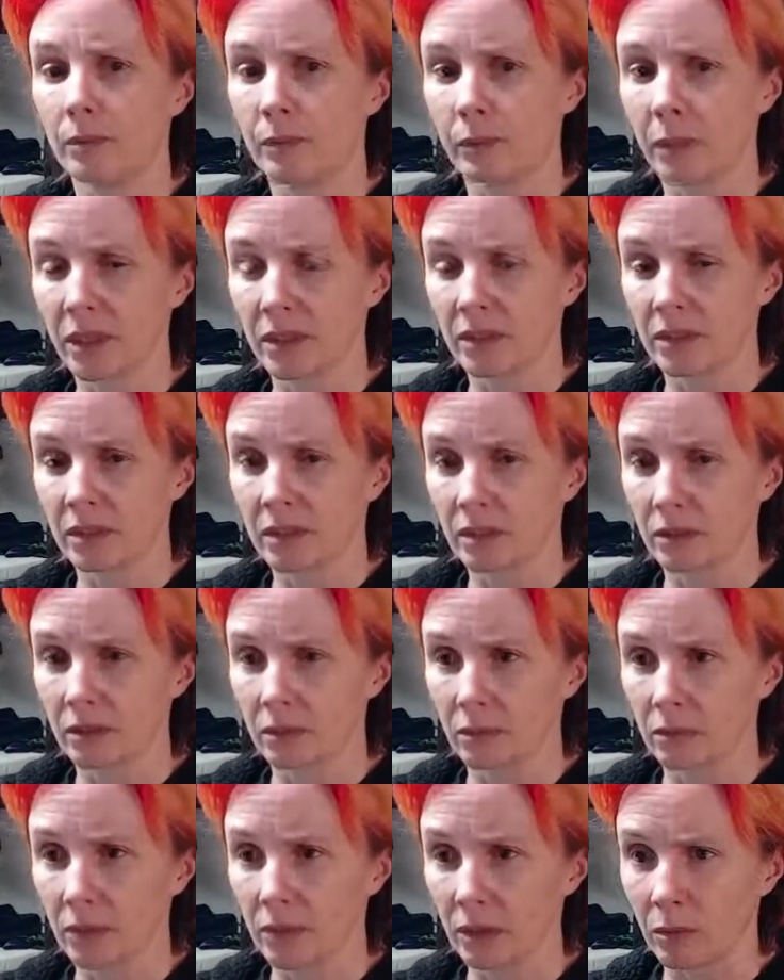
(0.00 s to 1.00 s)
because it's a
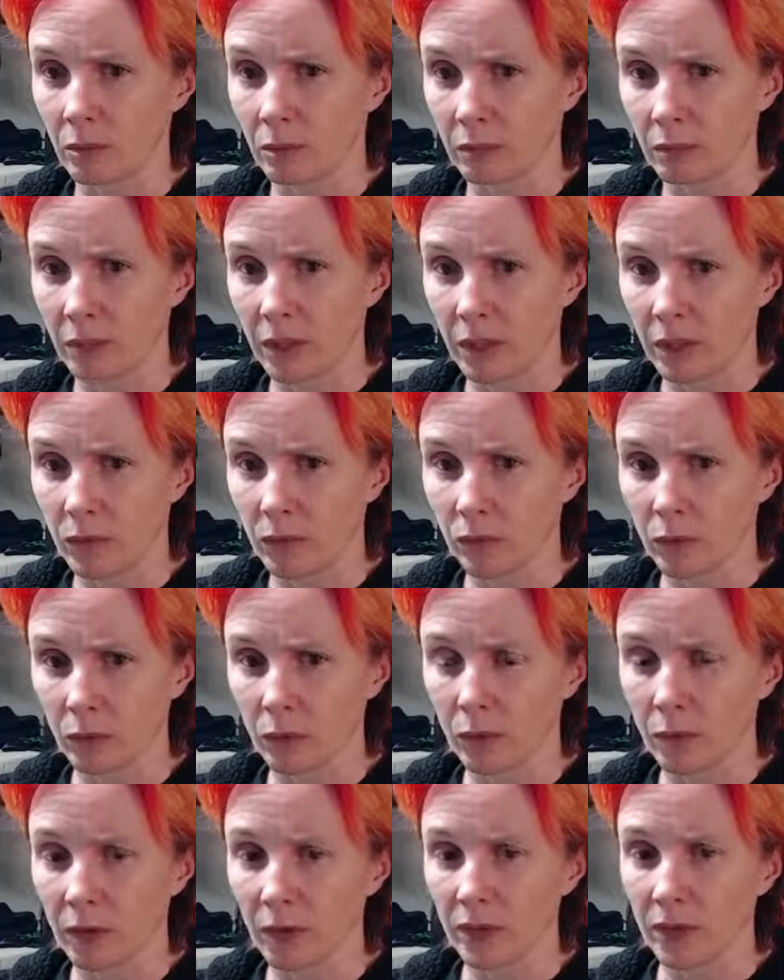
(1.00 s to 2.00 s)
really big
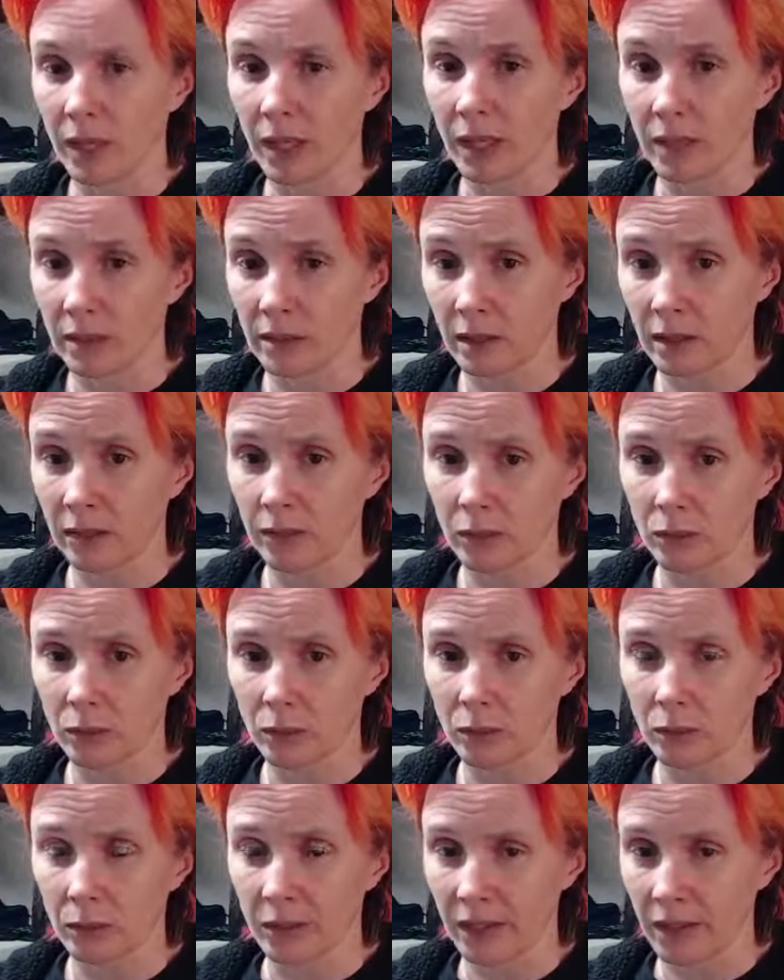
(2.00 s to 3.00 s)
room and there's a lot of stuff in the
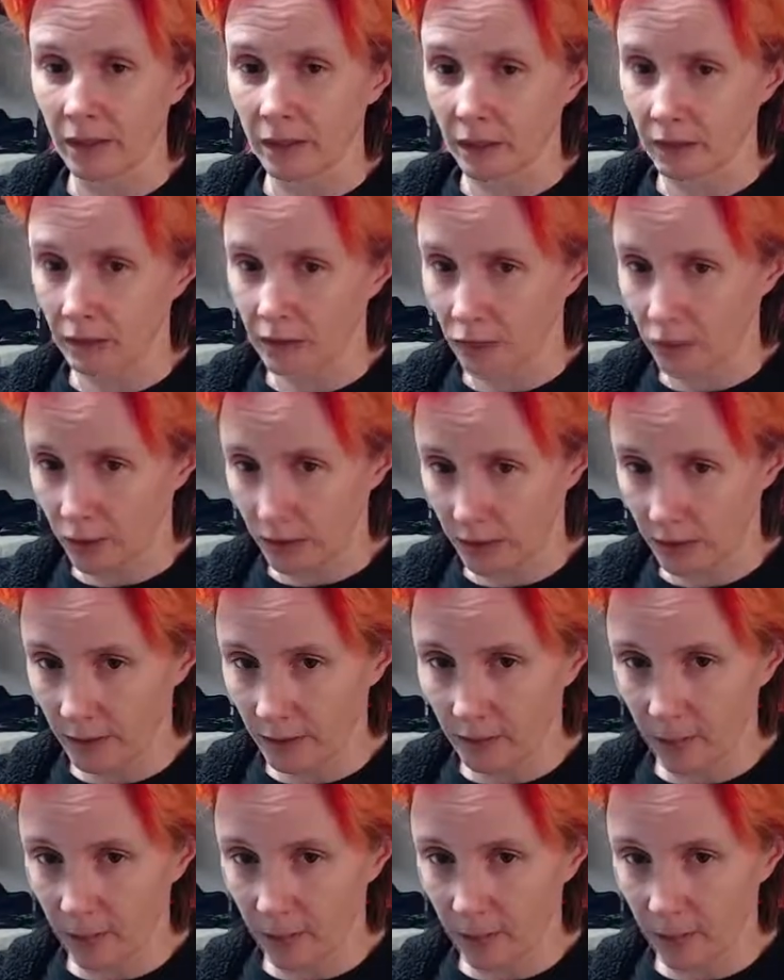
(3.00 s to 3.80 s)
room, and that's just,